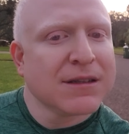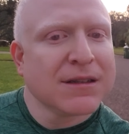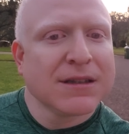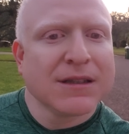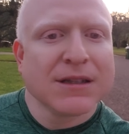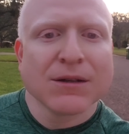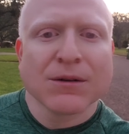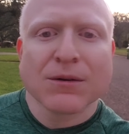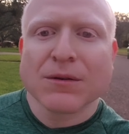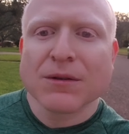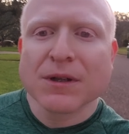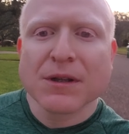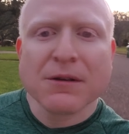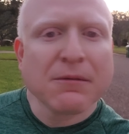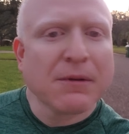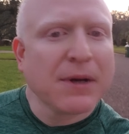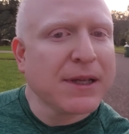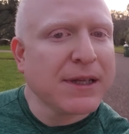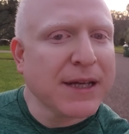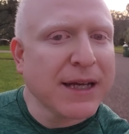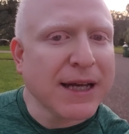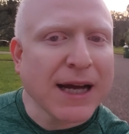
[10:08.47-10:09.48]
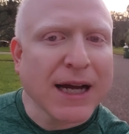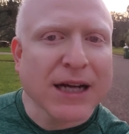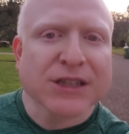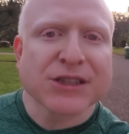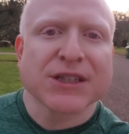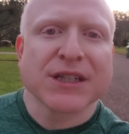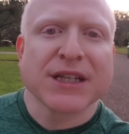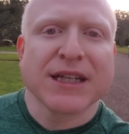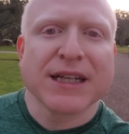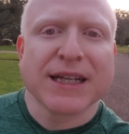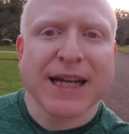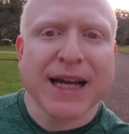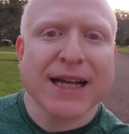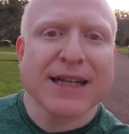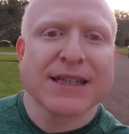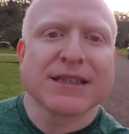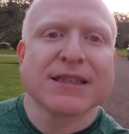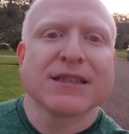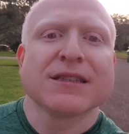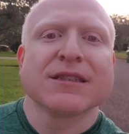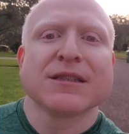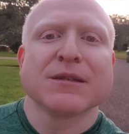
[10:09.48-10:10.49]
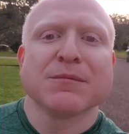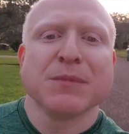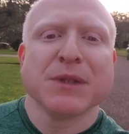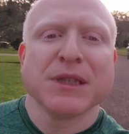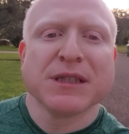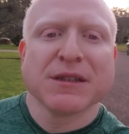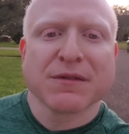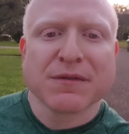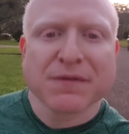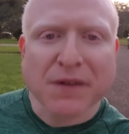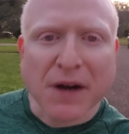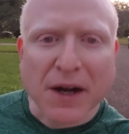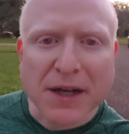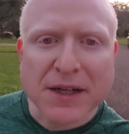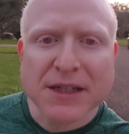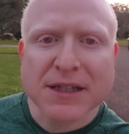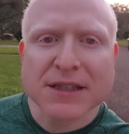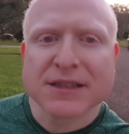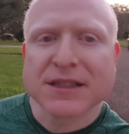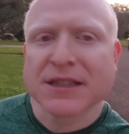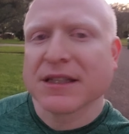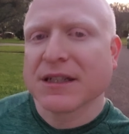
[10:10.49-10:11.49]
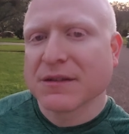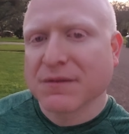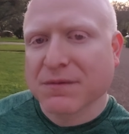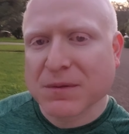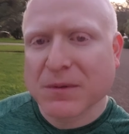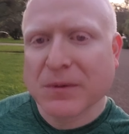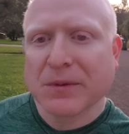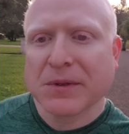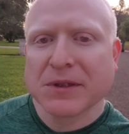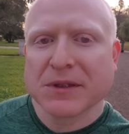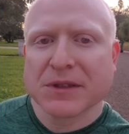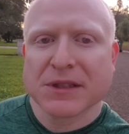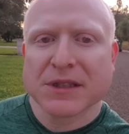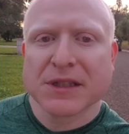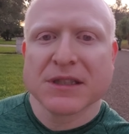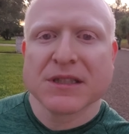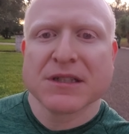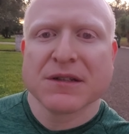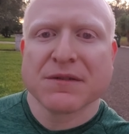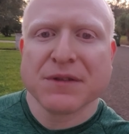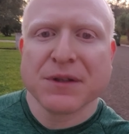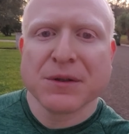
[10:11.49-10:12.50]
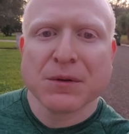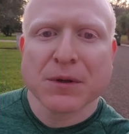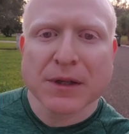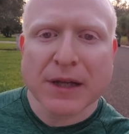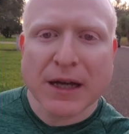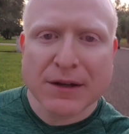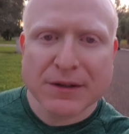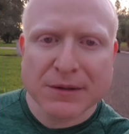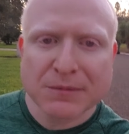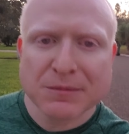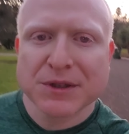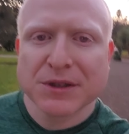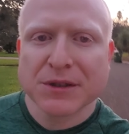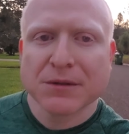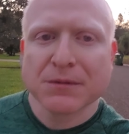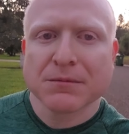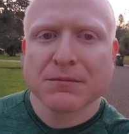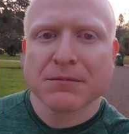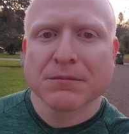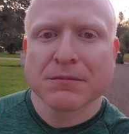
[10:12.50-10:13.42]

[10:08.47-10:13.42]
The only way they actually get to be defined as an influence is if you allow them to.